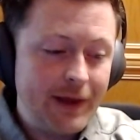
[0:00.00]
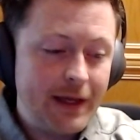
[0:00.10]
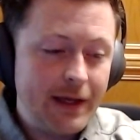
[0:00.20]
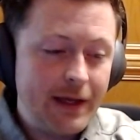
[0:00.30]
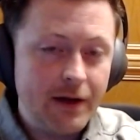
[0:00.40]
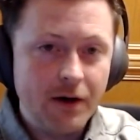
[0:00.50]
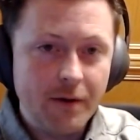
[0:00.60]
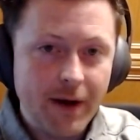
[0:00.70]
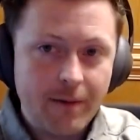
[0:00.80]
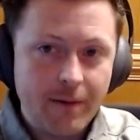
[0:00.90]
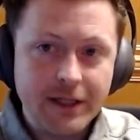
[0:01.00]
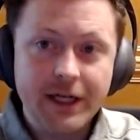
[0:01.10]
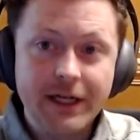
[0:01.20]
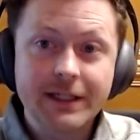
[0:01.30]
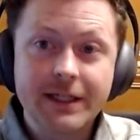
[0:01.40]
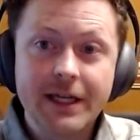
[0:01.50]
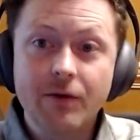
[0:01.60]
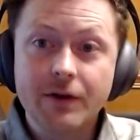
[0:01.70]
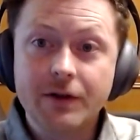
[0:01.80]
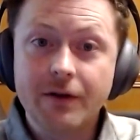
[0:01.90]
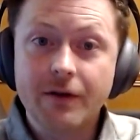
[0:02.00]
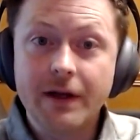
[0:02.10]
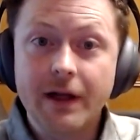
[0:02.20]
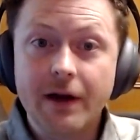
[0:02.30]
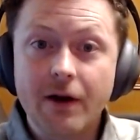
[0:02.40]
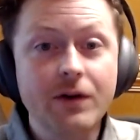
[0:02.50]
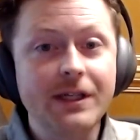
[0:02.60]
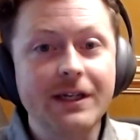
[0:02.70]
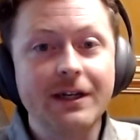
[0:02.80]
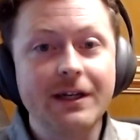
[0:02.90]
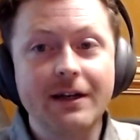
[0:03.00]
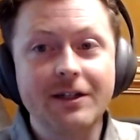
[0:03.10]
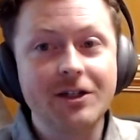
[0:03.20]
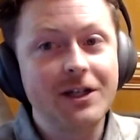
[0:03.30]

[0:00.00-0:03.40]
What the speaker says: when they hear about Apache XTable is the thing like, oh, is it